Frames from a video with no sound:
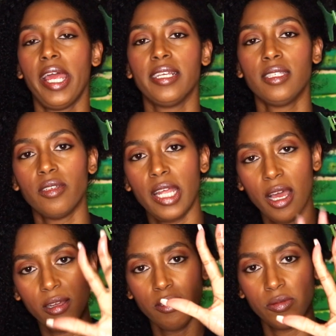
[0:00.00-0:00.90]
right, so
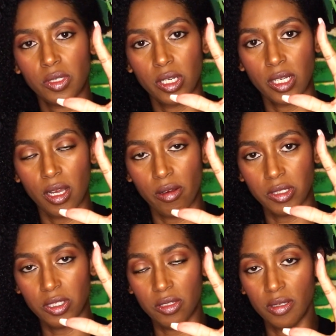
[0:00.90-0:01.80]
now we're gonna go
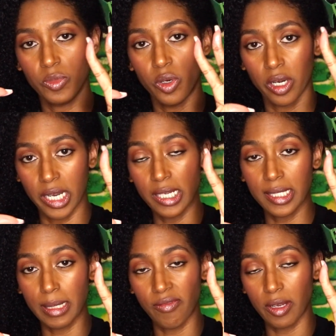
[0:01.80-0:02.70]
into some more
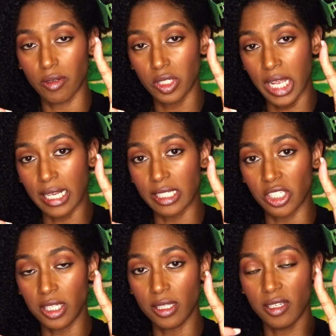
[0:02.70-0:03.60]
in-depth finger detangling
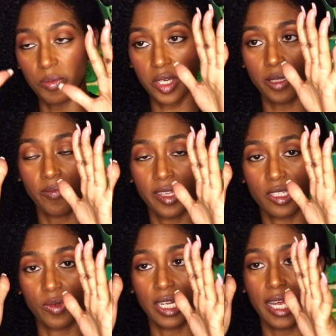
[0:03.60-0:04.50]
just a little bit.
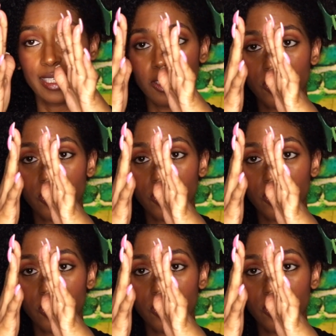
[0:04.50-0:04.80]
So what I like